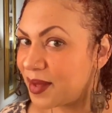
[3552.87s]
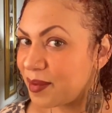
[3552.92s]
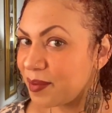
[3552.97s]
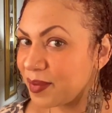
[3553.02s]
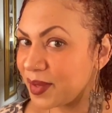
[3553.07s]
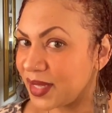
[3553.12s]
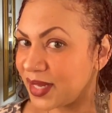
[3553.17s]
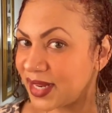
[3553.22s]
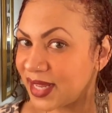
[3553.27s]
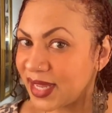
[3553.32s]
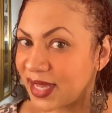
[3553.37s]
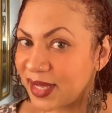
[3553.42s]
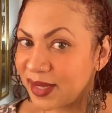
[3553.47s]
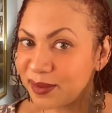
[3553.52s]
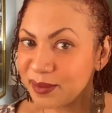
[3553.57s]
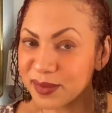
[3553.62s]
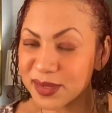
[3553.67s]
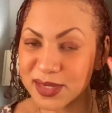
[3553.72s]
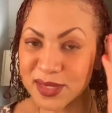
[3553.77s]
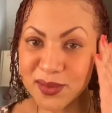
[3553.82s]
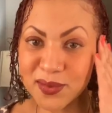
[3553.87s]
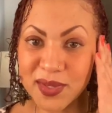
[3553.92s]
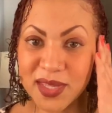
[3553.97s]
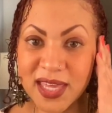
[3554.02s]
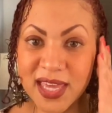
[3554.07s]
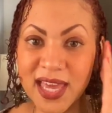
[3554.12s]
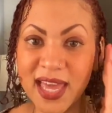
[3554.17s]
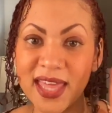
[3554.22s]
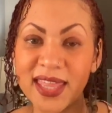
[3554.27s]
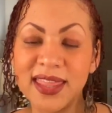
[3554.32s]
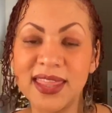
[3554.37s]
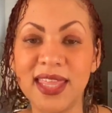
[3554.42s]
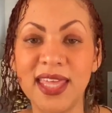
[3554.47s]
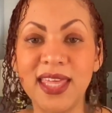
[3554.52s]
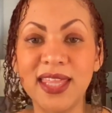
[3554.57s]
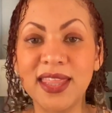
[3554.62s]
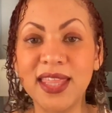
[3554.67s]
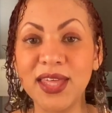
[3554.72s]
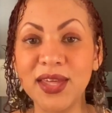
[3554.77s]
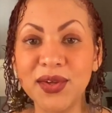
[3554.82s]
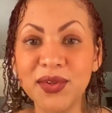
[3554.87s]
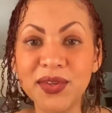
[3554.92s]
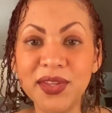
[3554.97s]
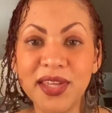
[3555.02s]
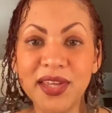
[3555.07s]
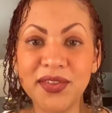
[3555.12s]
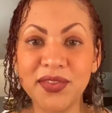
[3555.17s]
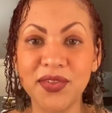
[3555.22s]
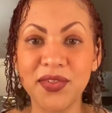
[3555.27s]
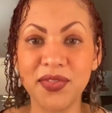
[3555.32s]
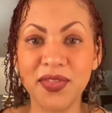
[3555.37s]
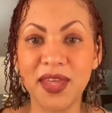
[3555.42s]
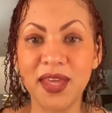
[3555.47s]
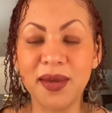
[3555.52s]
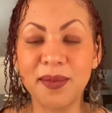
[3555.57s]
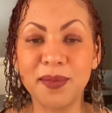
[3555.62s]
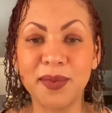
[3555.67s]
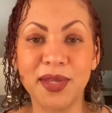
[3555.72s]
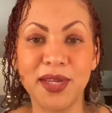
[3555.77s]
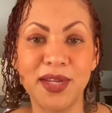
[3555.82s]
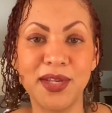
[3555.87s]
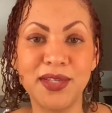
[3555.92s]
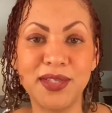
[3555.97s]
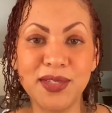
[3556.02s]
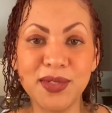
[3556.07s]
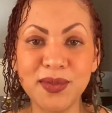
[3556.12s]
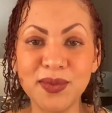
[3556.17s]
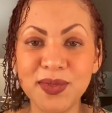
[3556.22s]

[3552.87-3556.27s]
But so yeah, I think the only other thing I'm gonna do